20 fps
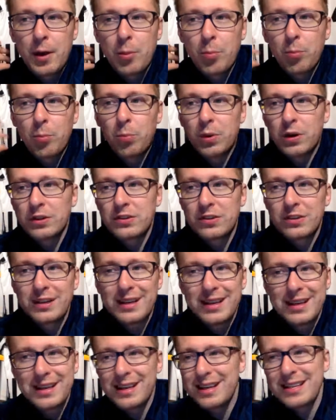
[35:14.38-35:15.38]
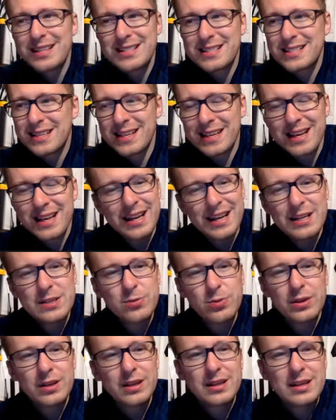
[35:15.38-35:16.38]
But it is
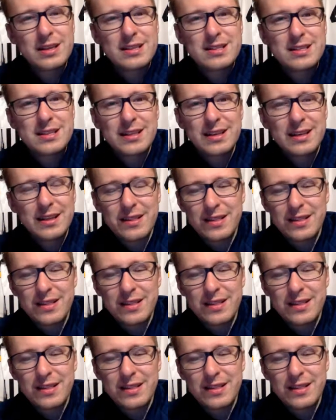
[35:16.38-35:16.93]
what it is.